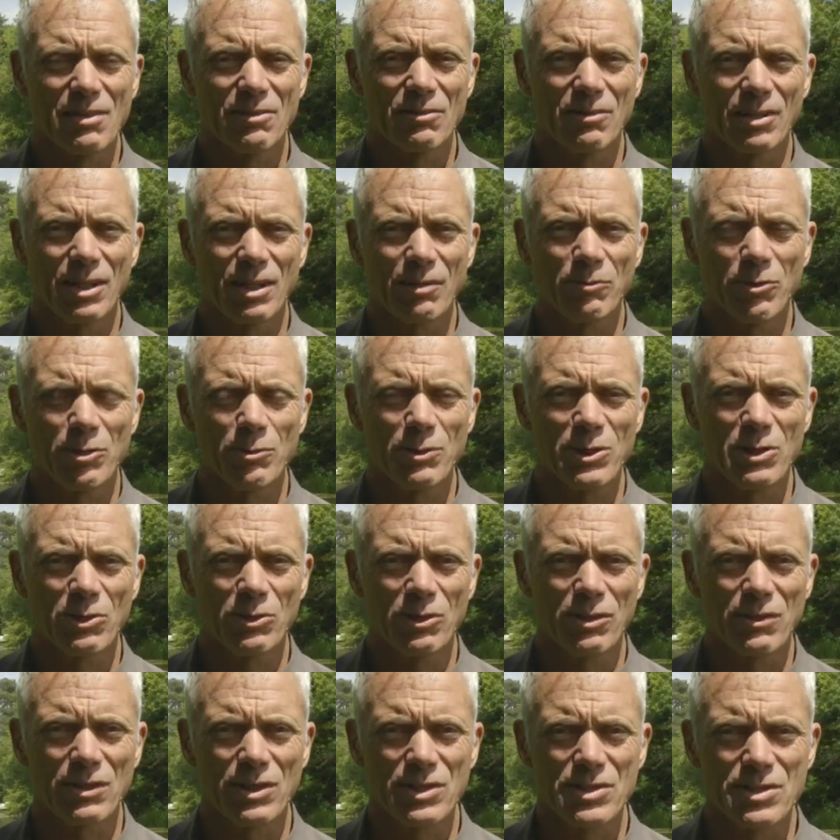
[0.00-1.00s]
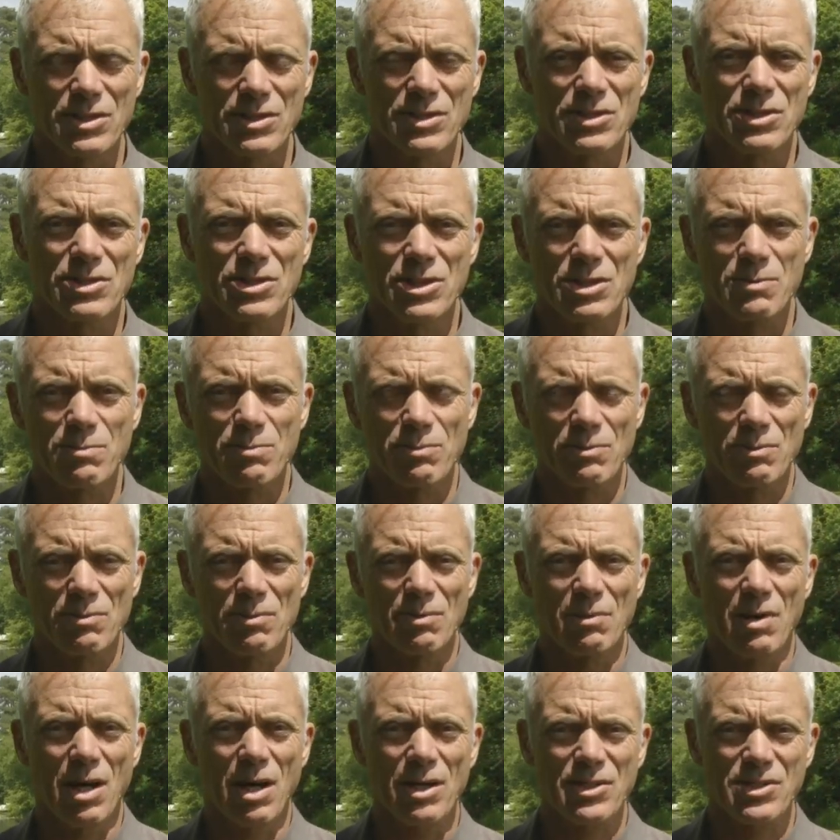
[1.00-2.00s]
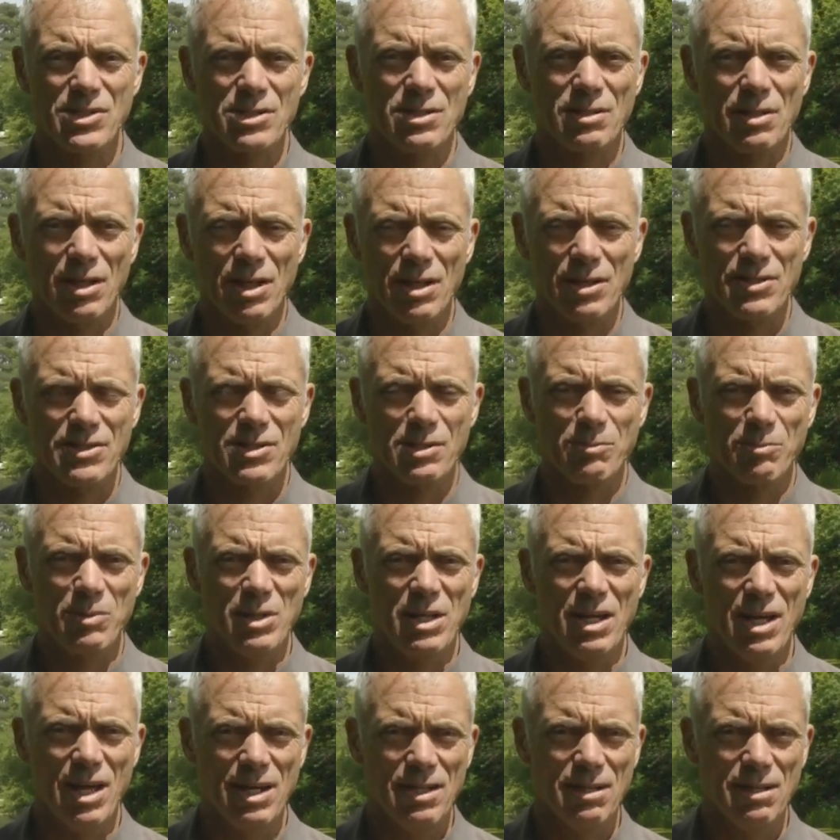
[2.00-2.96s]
Right, what are we calling this? This is just ask, ask me